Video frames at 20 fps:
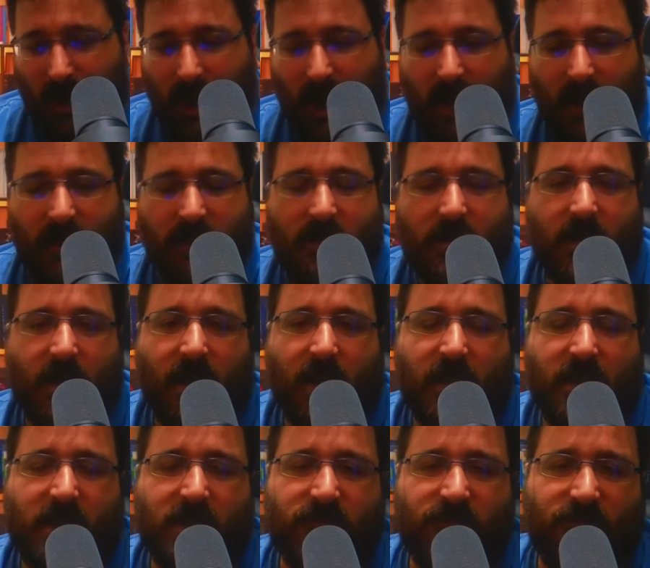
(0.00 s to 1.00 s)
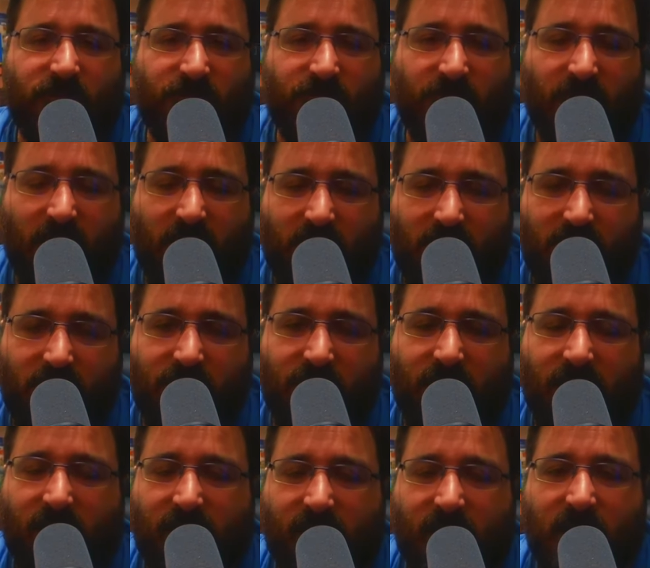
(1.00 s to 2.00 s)
And it's very,
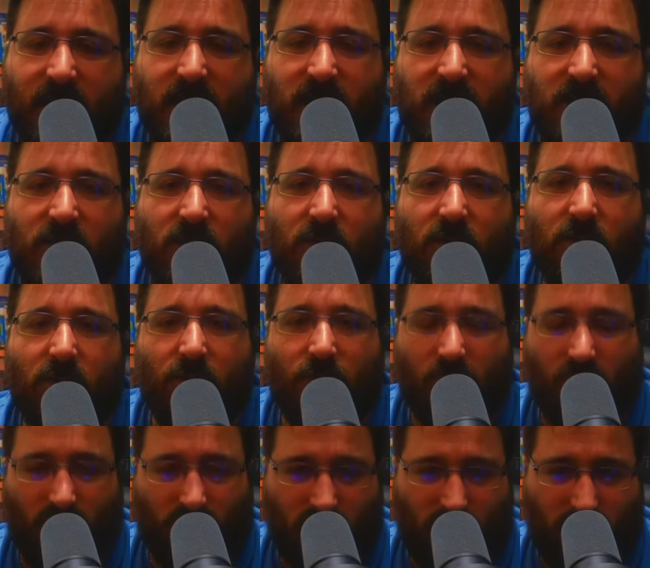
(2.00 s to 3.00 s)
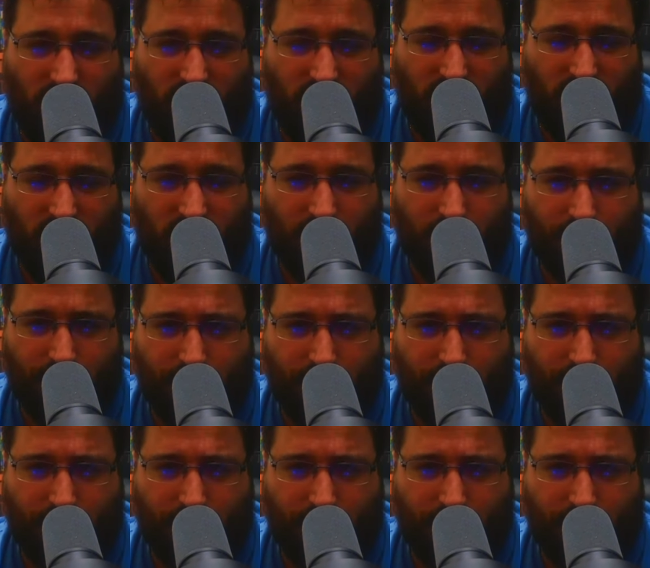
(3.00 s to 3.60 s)
very easy to go live.